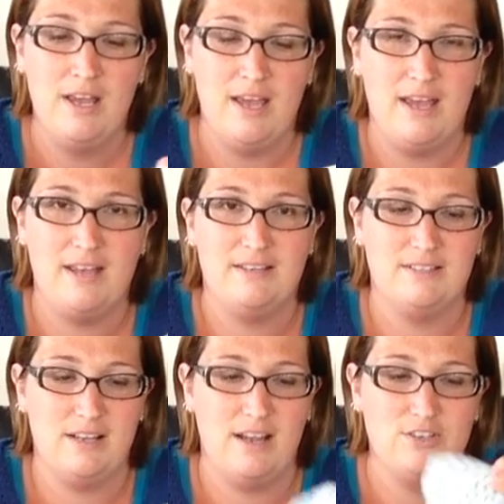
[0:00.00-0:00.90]
And
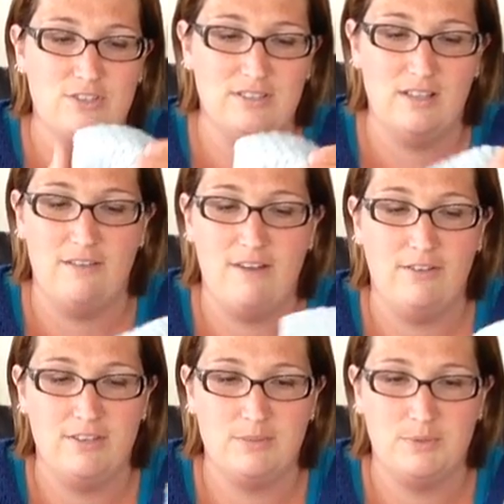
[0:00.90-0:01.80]
I just love how
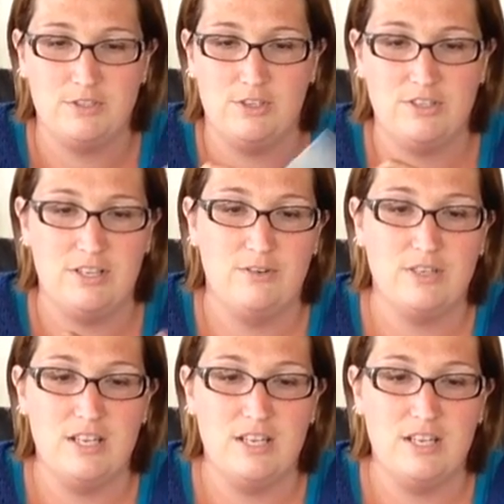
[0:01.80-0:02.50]
this one turned out.